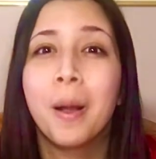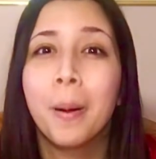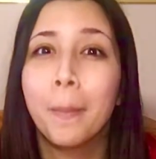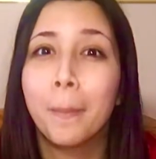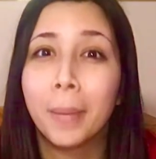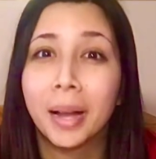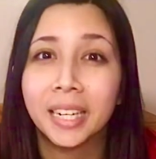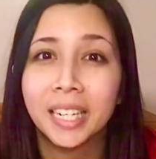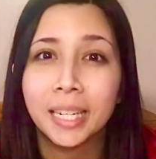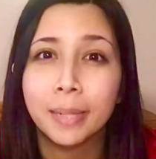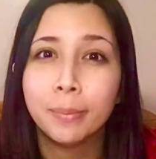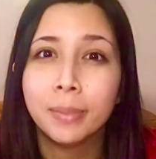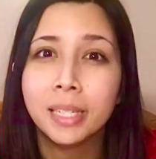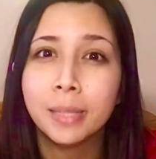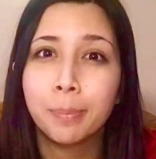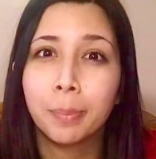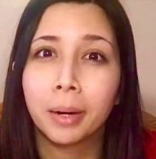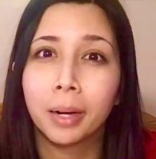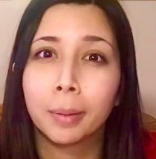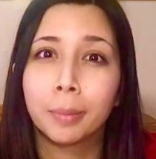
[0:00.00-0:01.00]
My name is
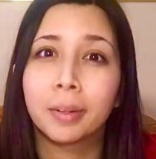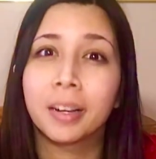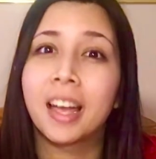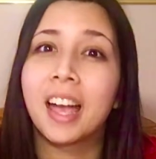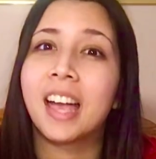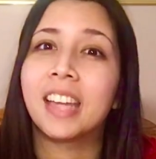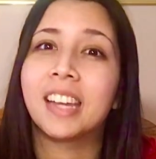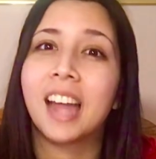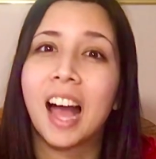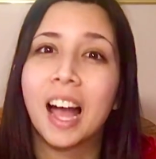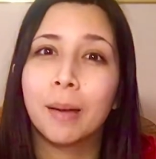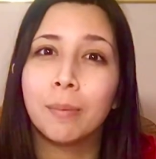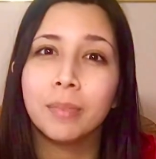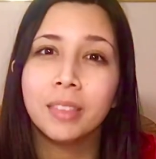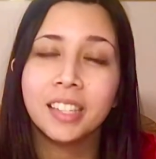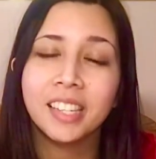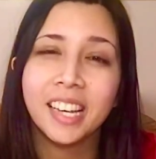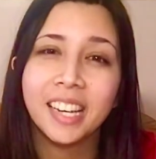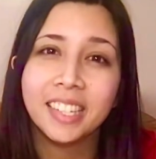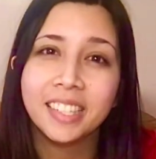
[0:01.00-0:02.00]
Barbara, and I'm the
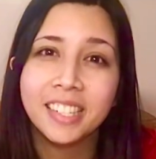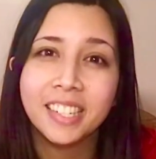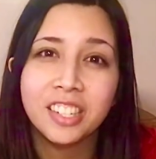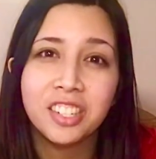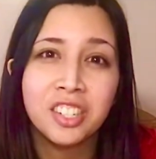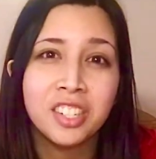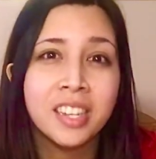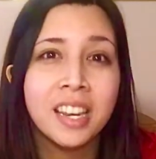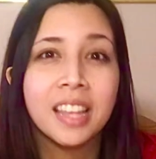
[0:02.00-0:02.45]
dietitian